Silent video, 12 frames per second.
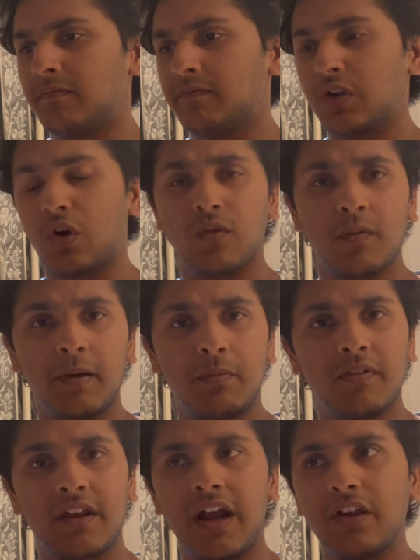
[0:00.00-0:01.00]
you know, the
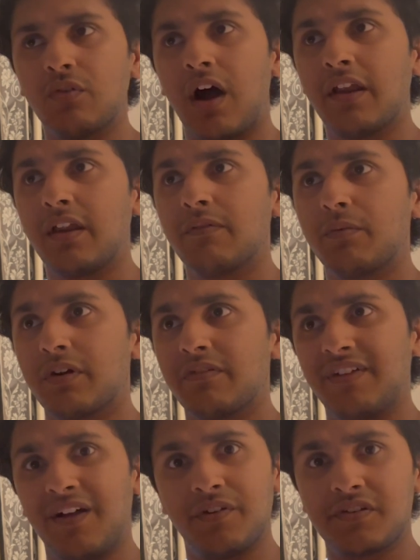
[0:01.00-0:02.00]
people that I knew, I never would have
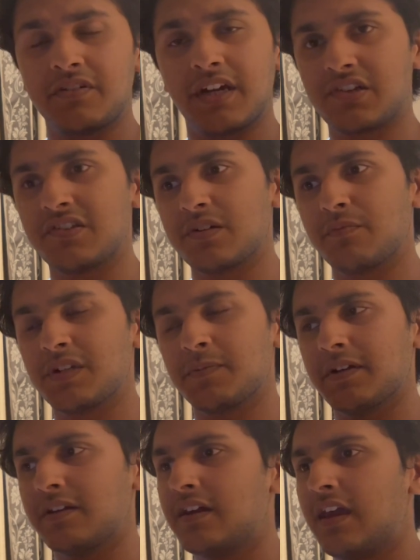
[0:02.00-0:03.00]
found those connections in
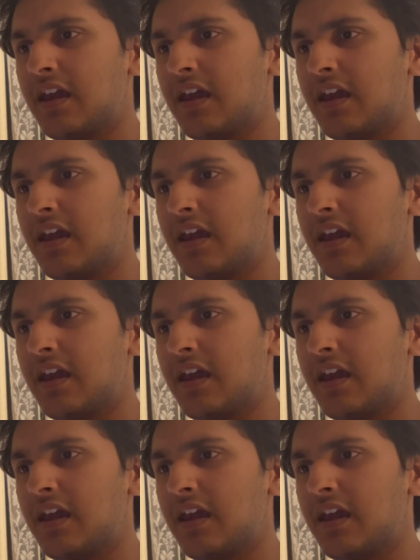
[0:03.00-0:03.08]
Brisbane,